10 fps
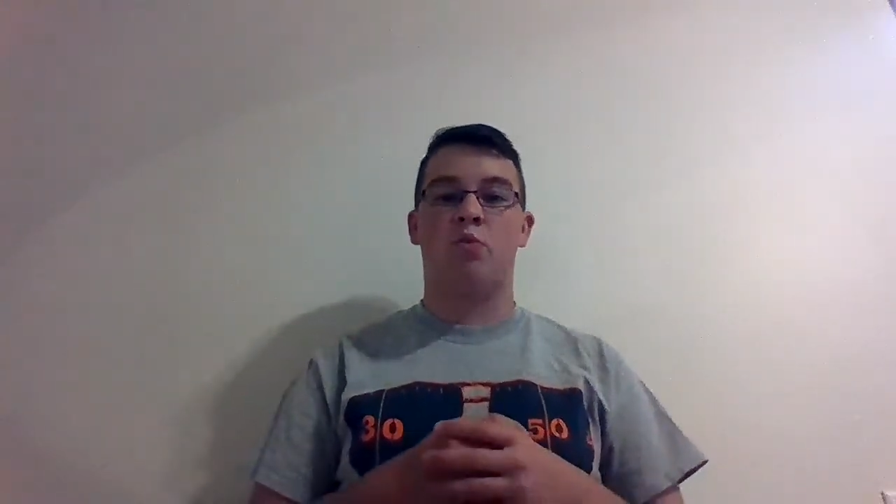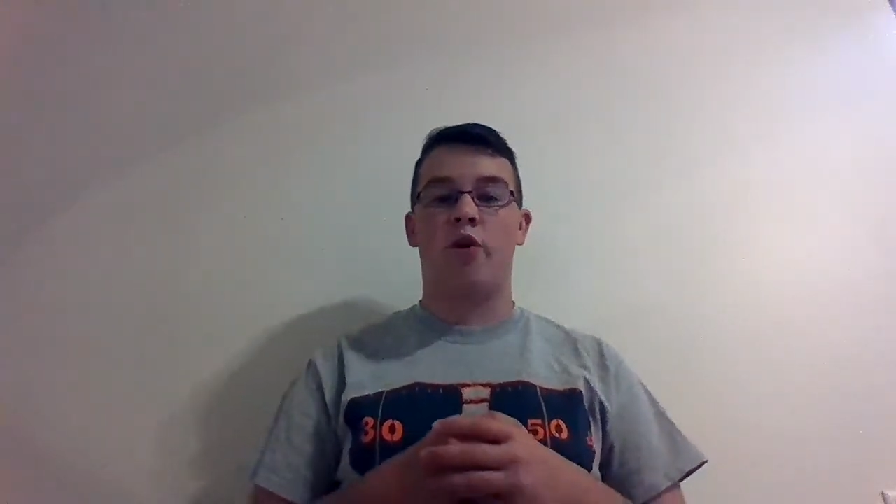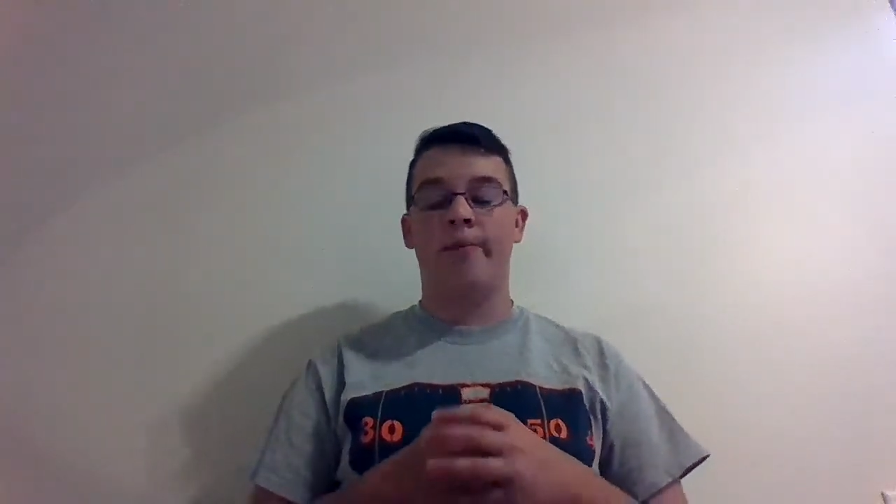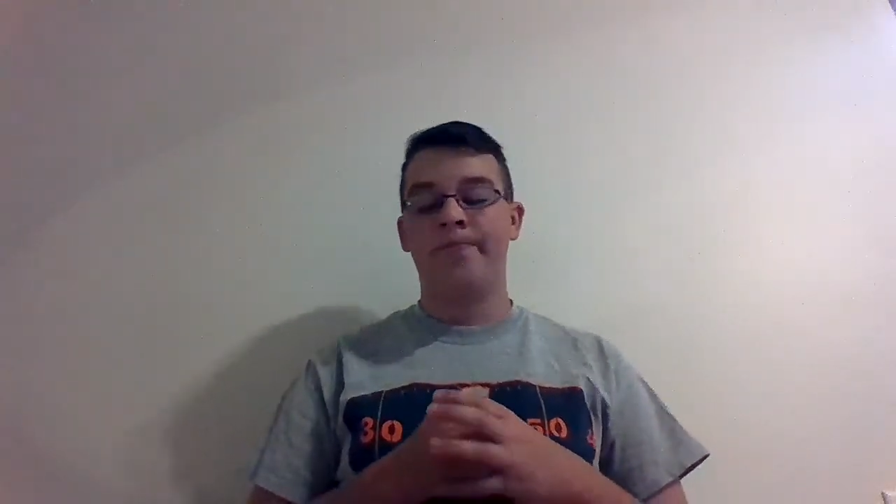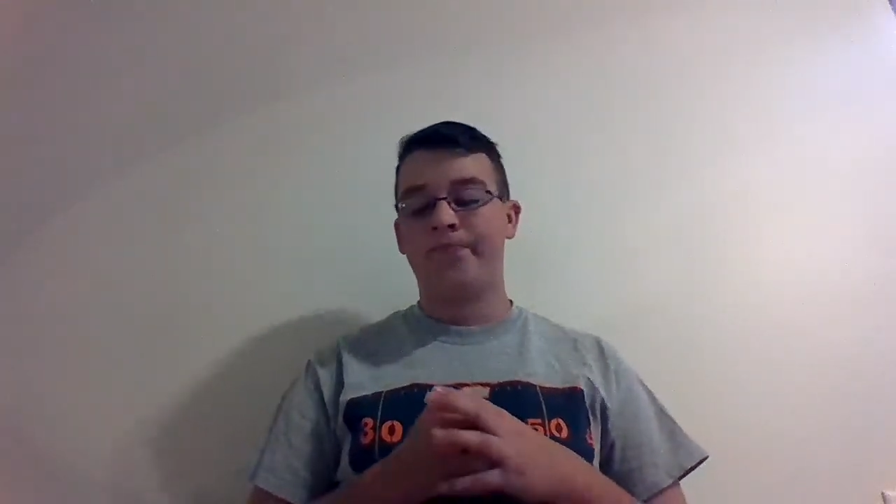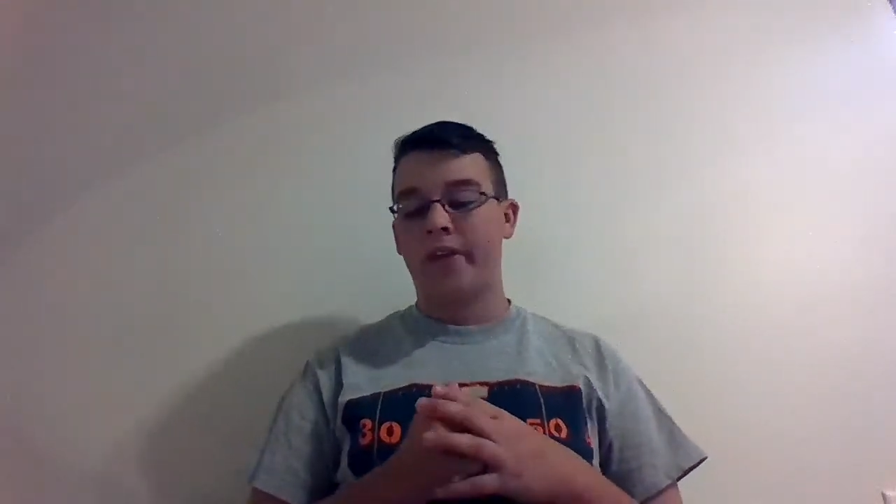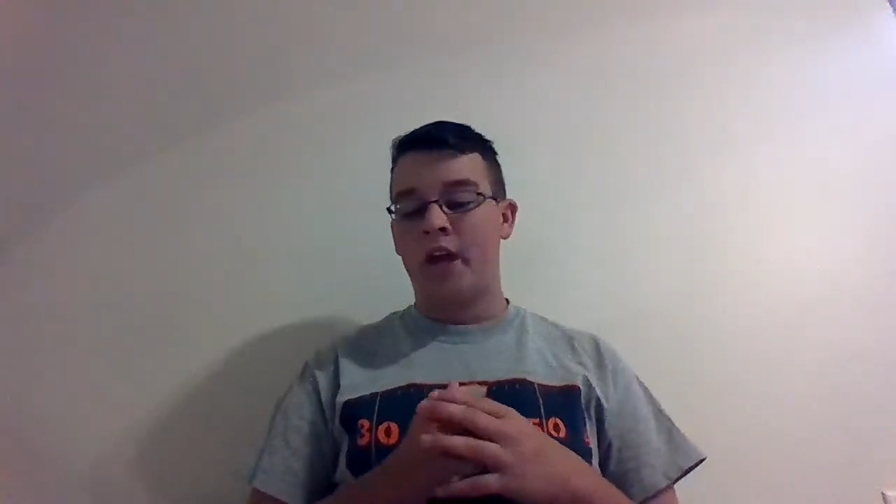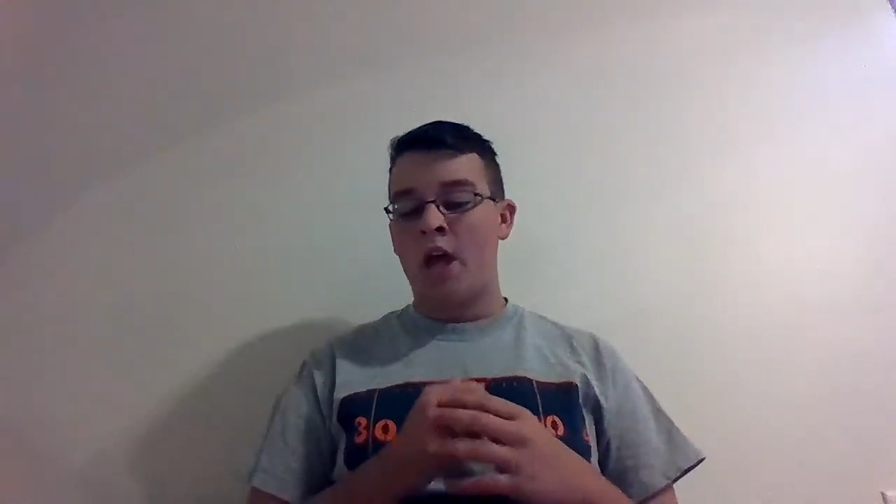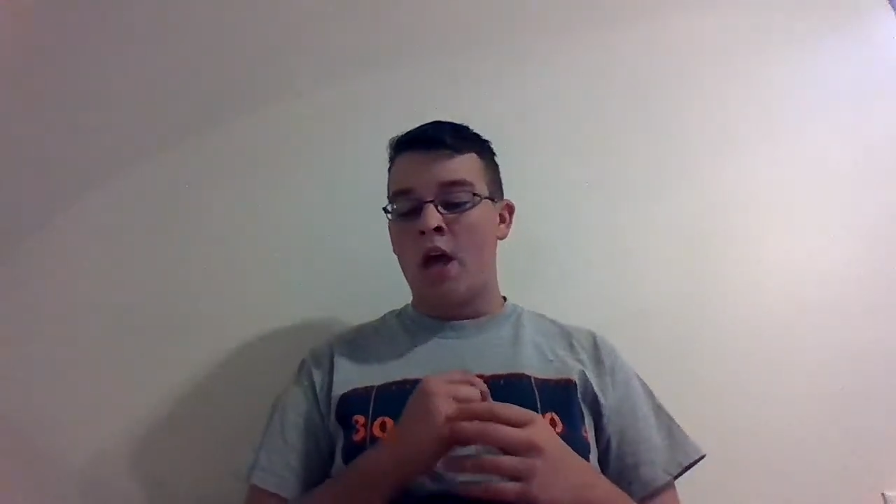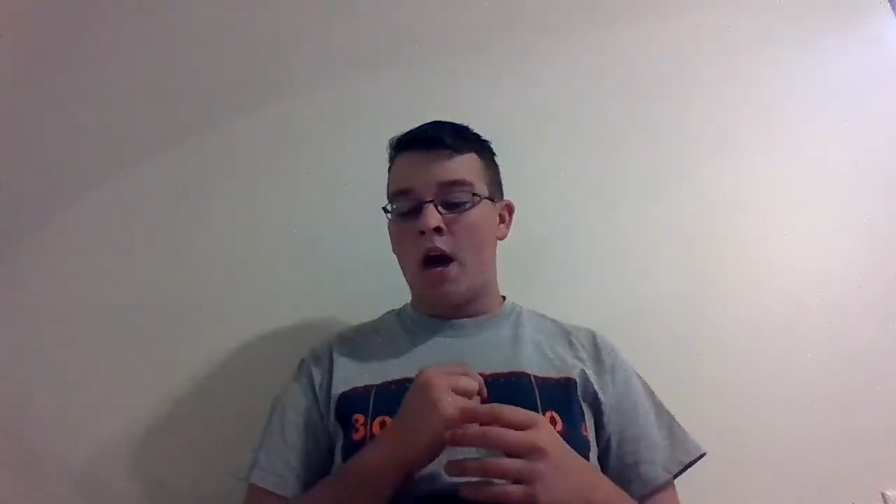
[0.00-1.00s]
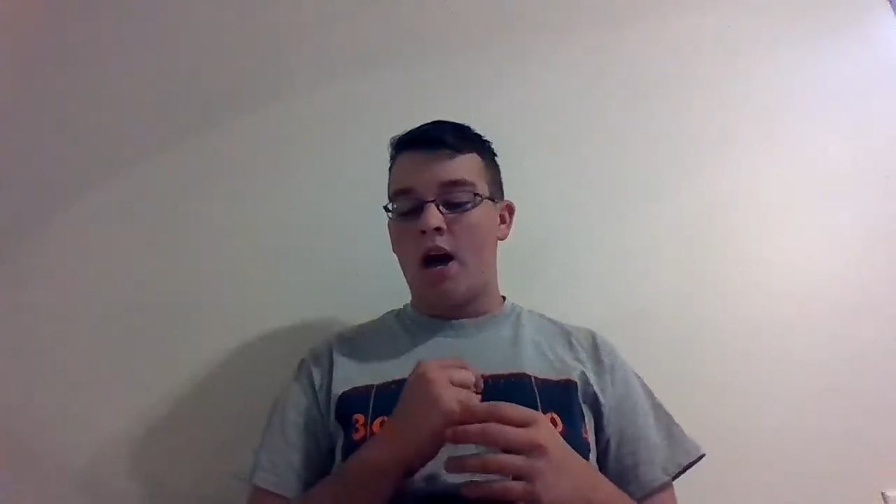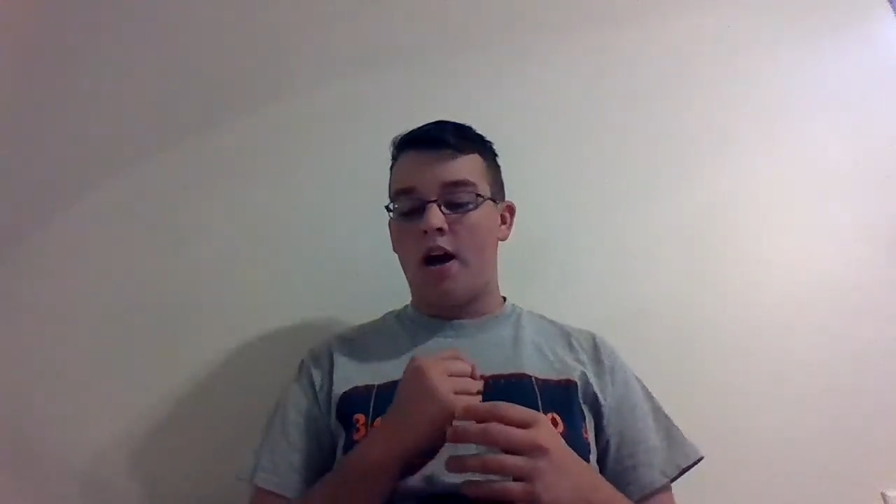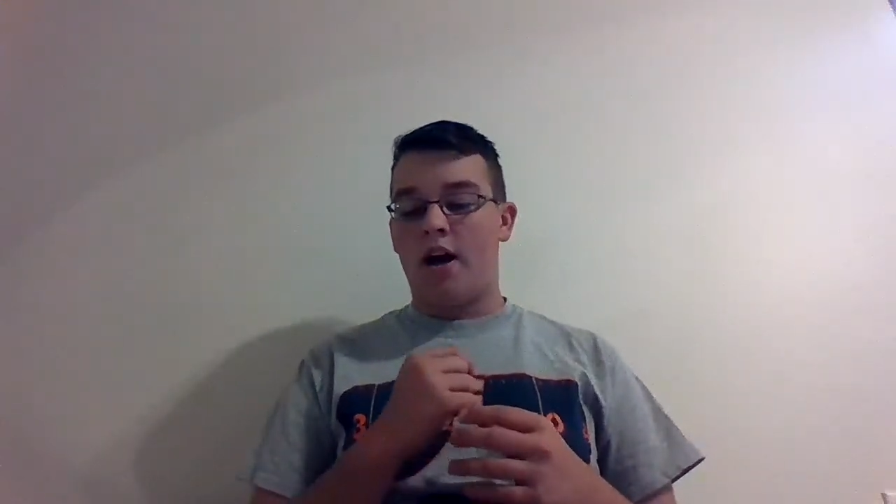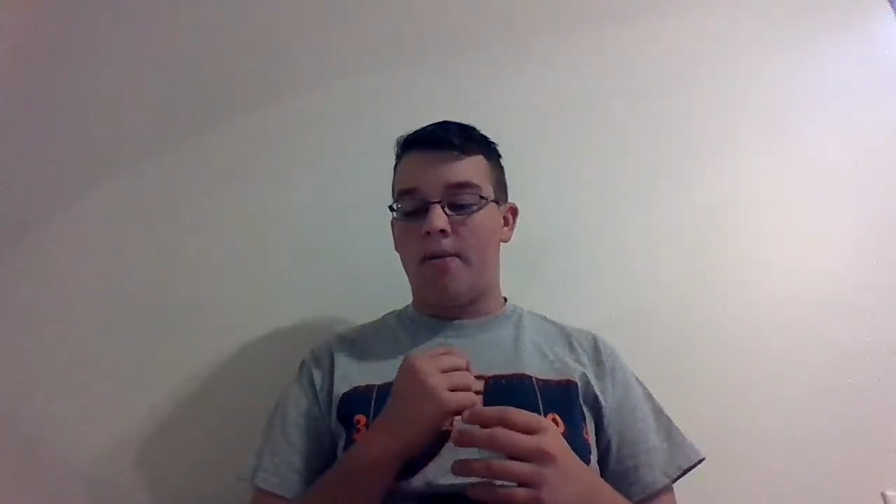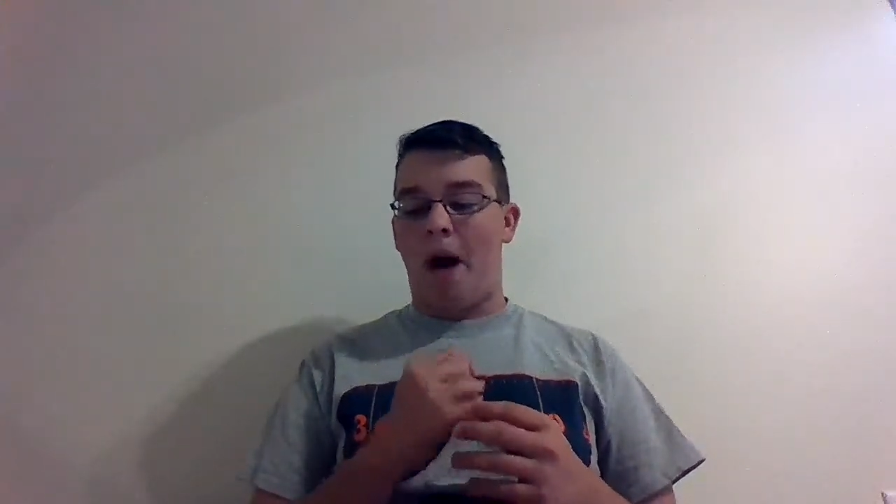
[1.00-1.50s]
point.
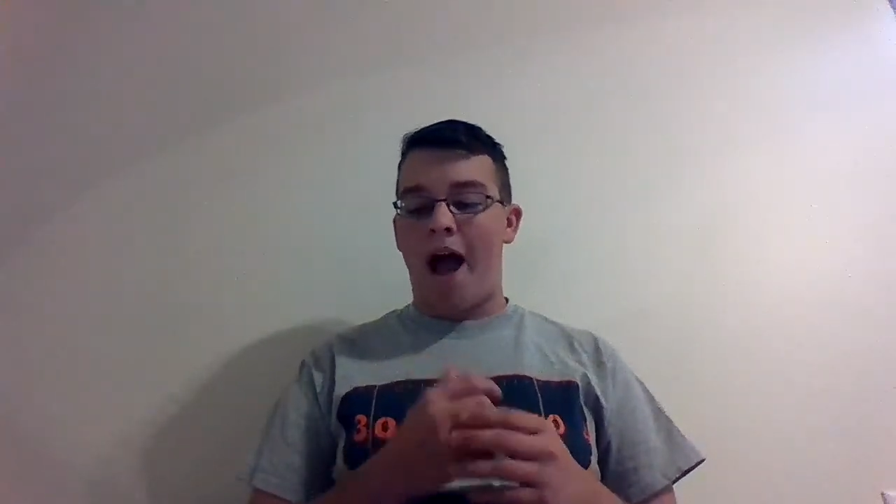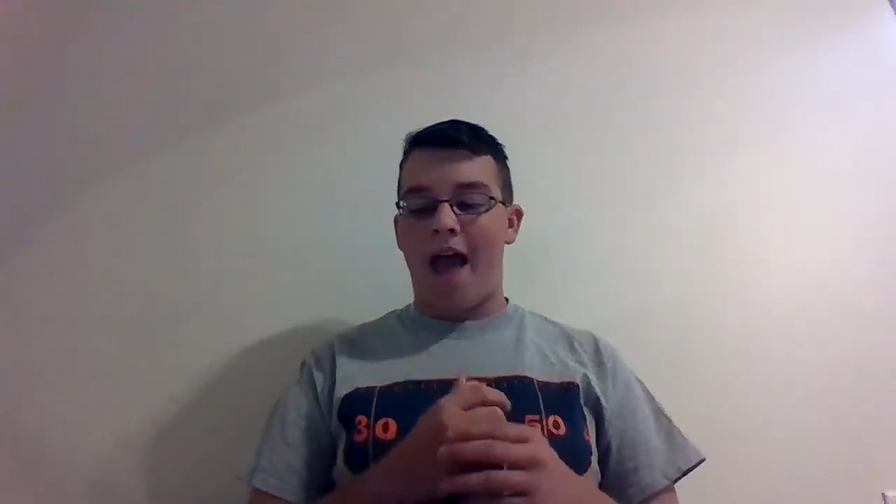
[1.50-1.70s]
I